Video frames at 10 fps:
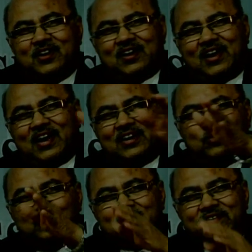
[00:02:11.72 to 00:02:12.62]
I
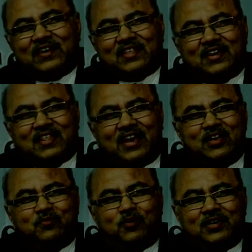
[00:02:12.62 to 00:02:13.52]
do this
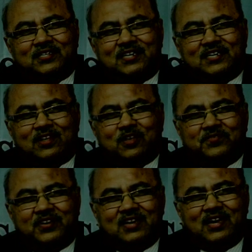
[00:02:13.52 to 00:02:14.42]
exercise for a status
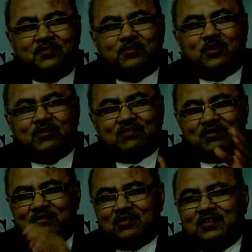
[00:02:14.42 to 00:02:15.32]
of India for
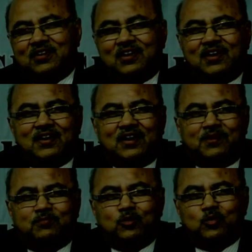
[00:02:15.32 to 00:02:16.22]

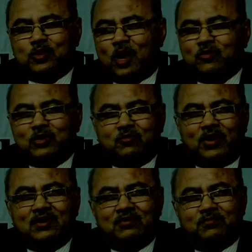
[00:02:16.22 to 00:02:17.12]
up to
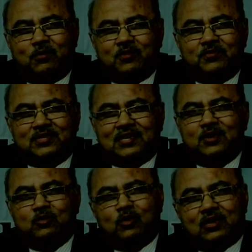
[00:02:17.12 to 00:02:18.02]
2001, for which I
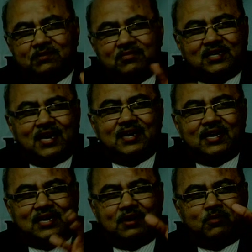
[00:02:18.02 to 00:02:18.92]
do not have detailed
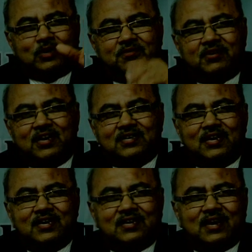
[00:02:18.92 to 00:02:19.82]
data, whatever
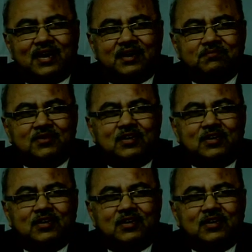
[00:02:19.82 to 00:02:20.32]
detailed data I have.